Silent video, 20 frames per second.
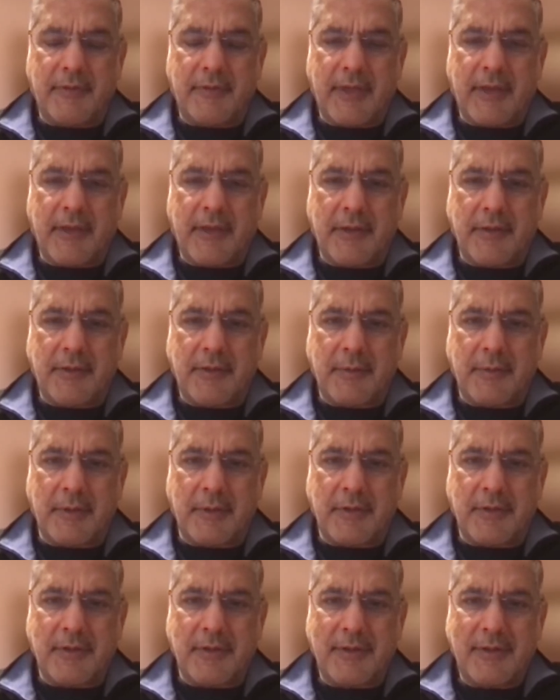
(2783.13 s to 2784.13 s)
Thank you so
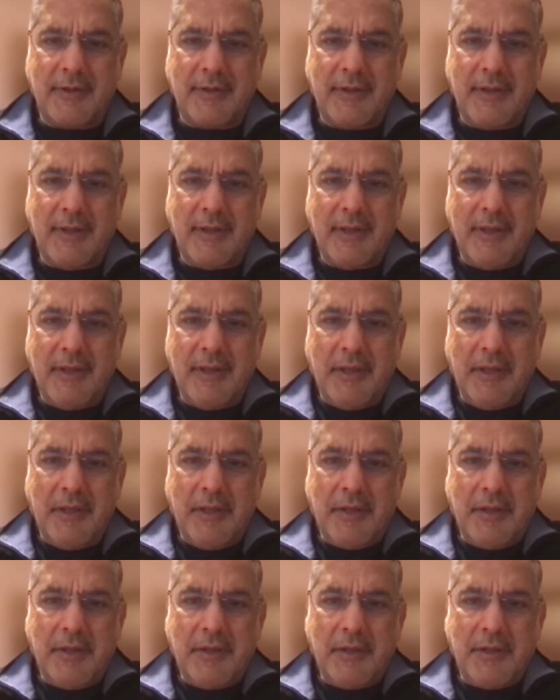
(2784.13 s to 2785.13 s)
much.
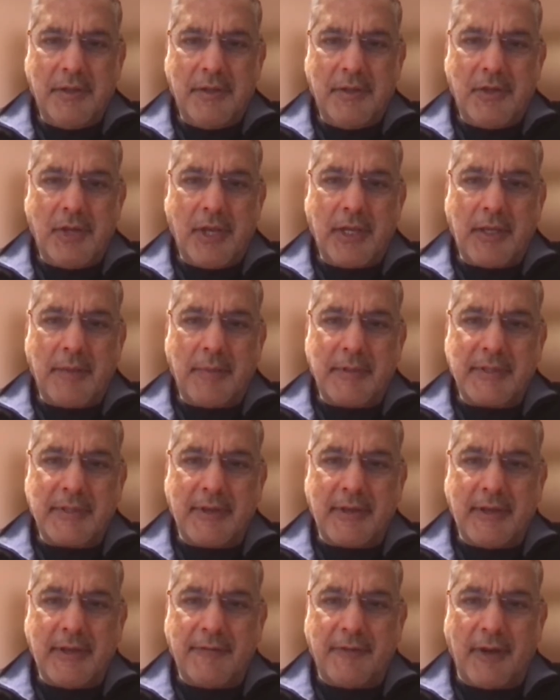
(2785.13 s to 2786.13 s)
Jacob, is there
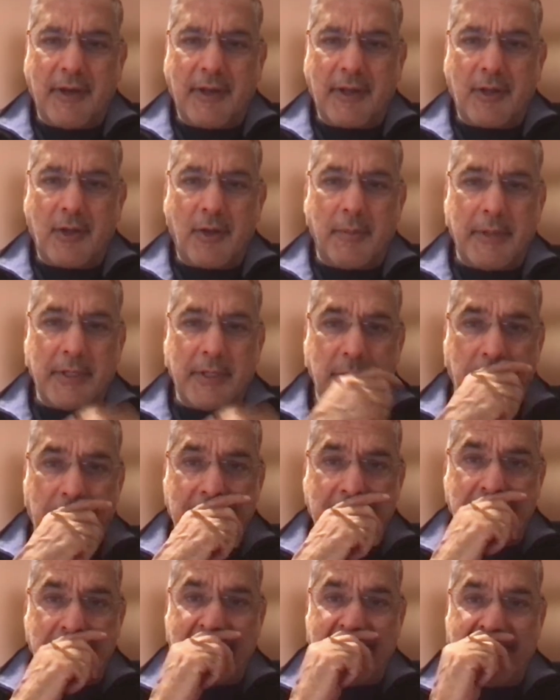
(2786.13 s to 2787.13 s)
any final comment you
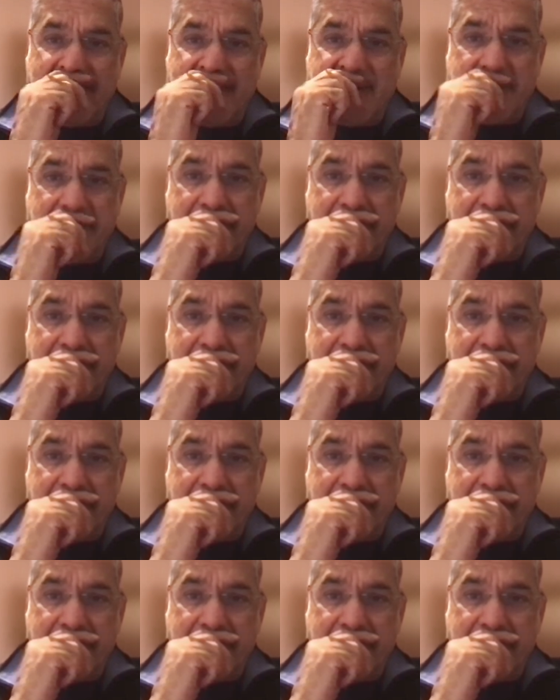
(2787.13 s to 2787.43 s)
want to make?